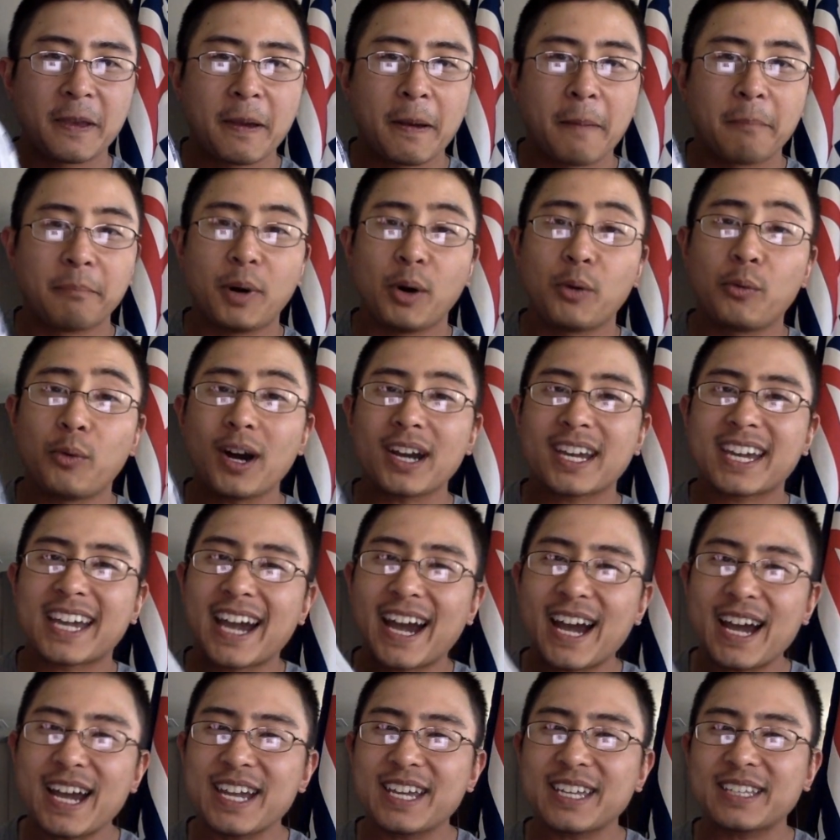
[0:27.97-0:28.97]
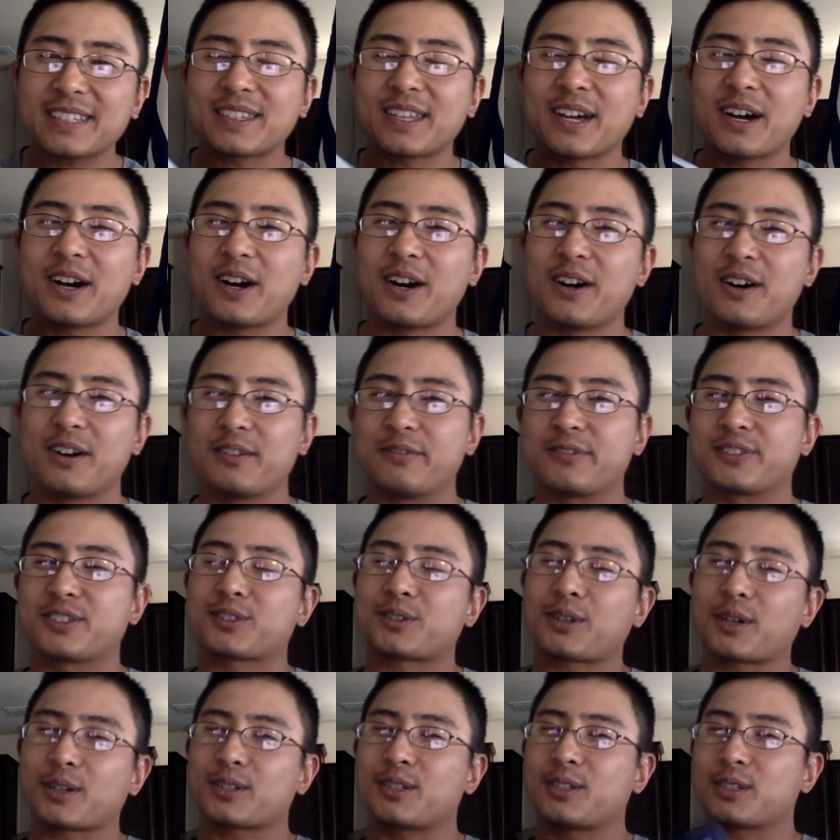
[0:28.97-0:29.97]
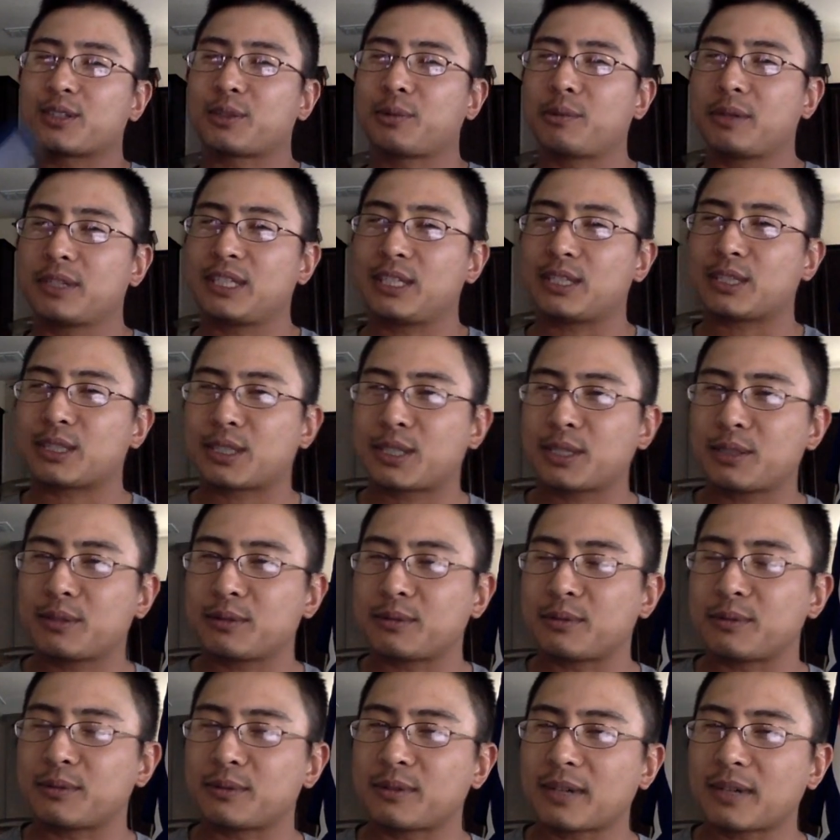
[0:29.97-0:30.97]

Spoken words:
But what kind of Structure 22?